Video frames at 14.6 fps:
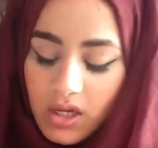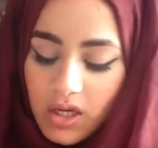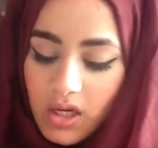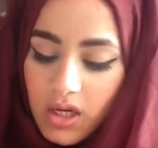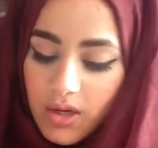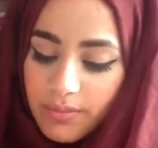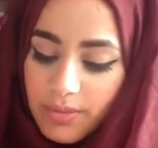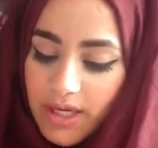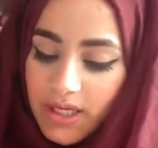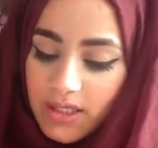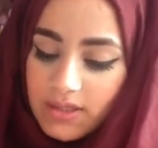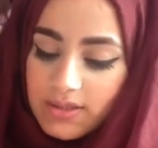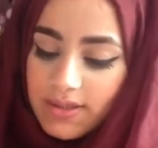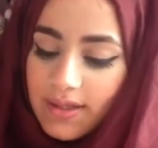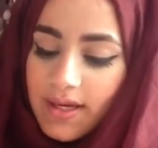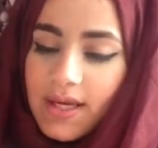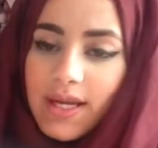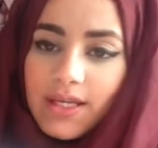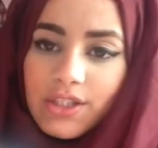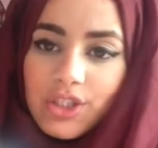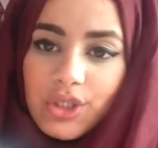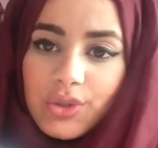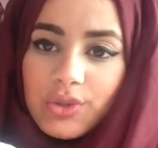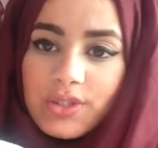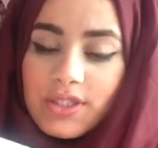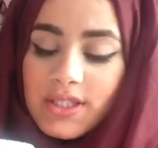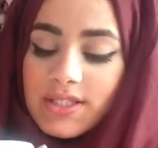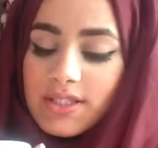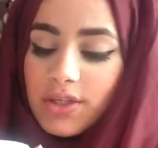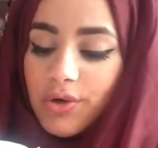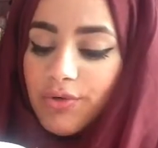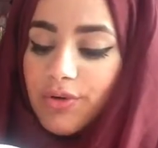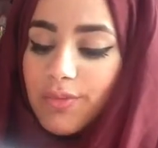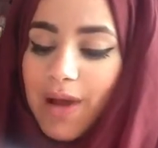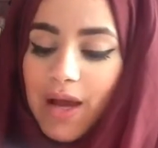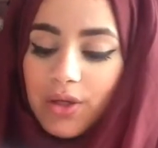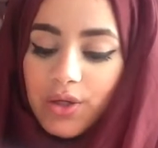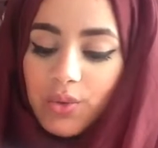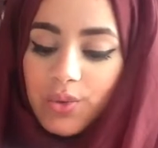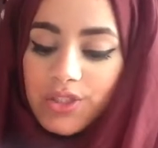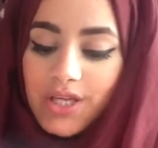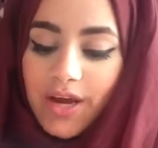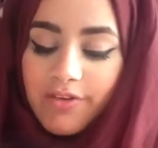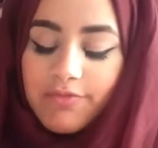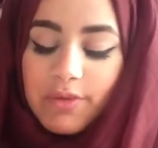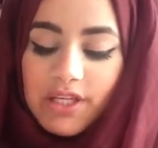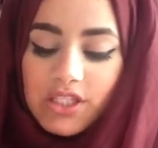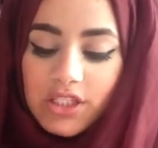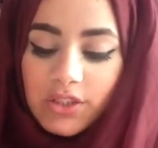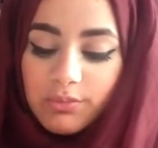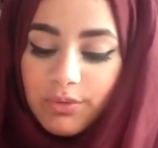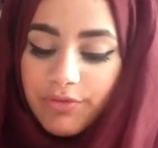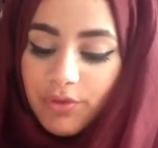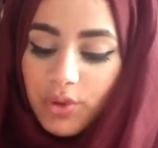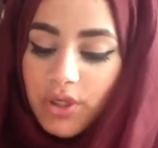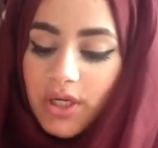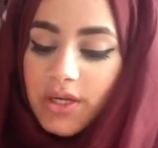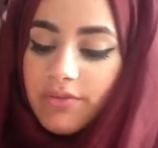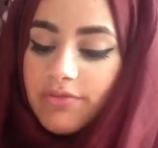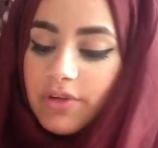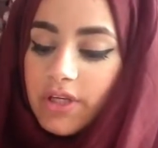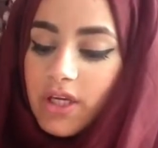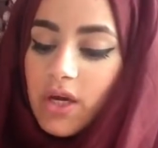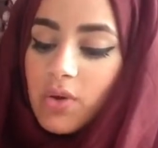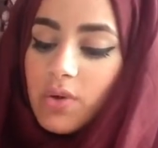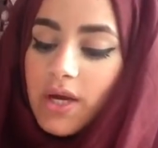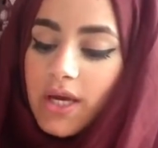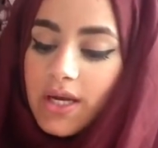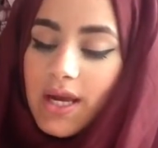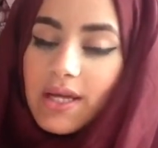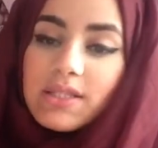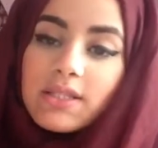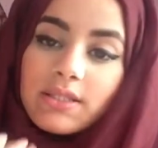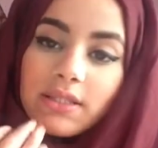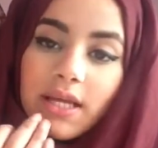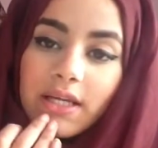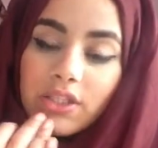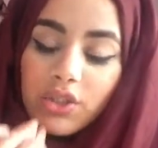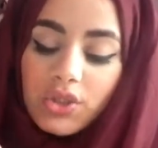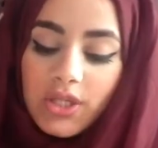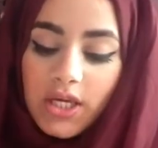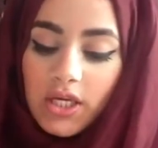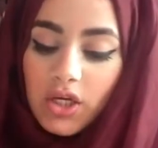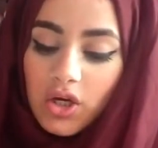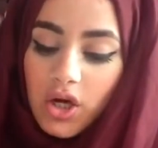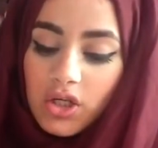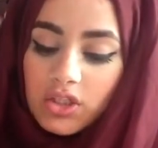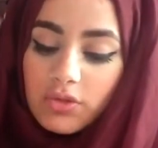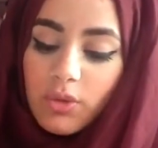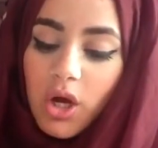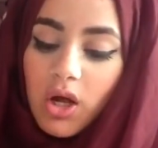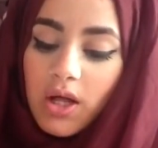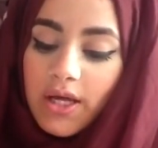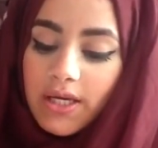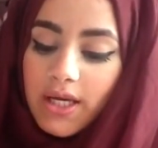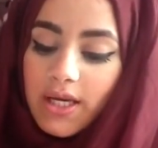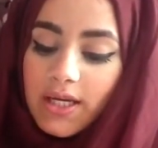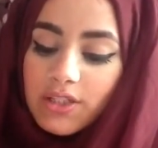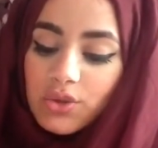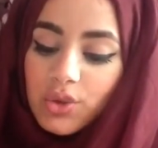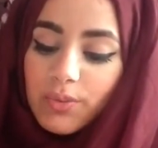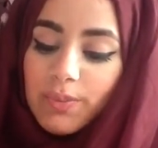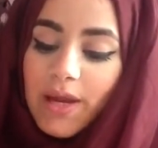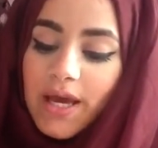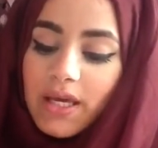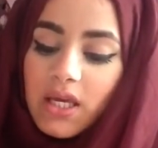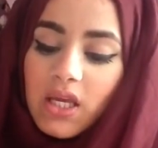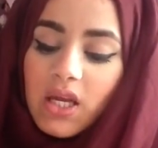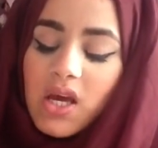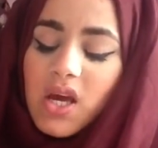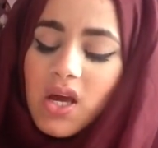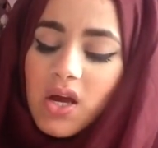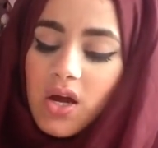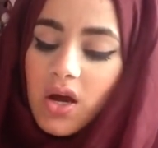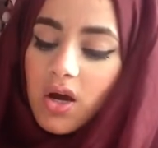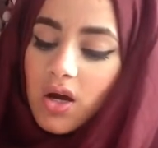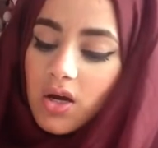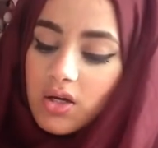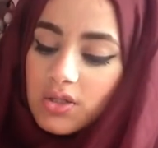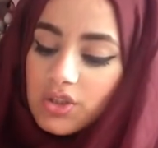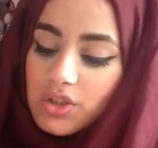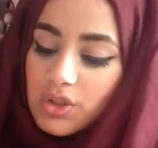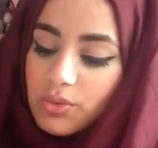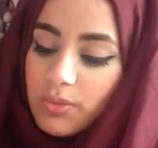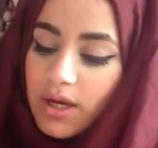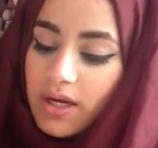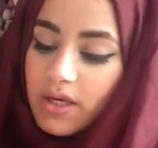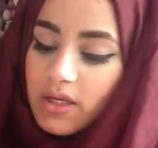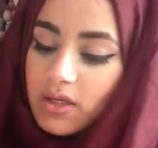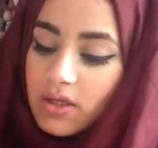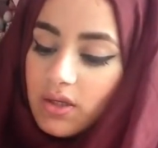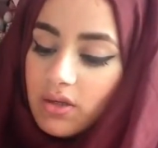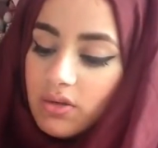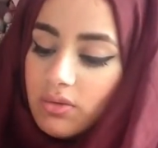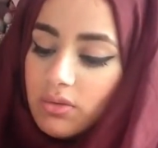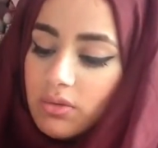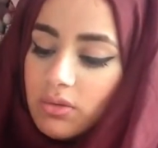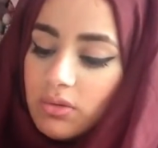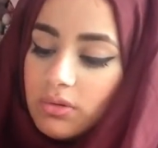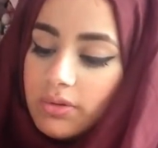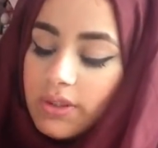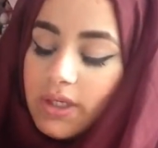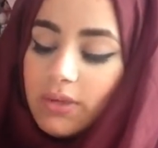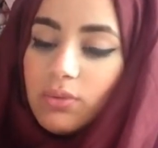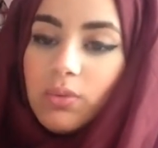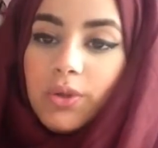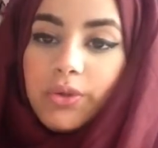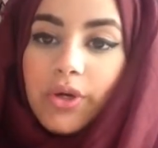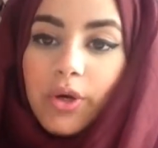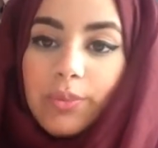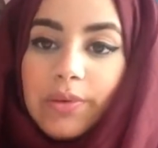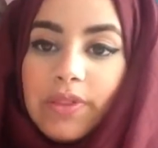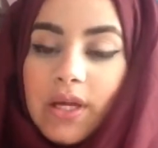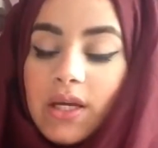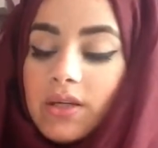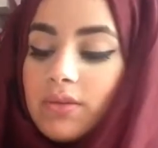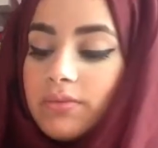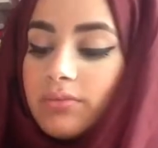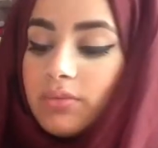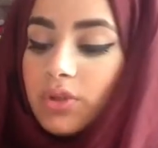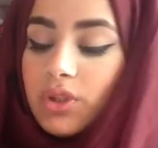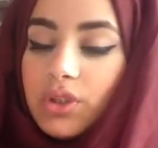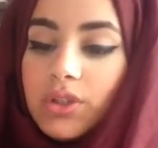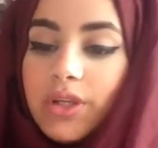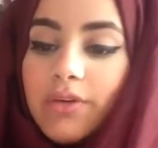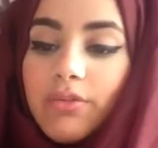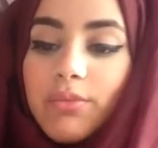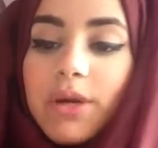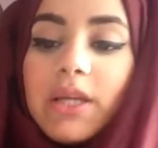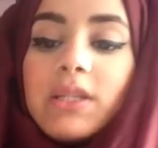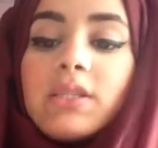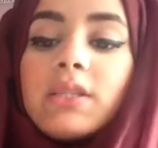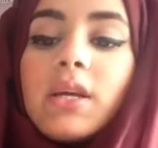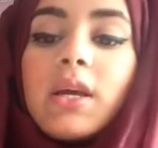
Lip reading: And then I like to use this silver powder, which I've mentioned before in a video, and I just like to take a cotton ball and I like to apply it onto my, ooh, I won't open that. Never mind.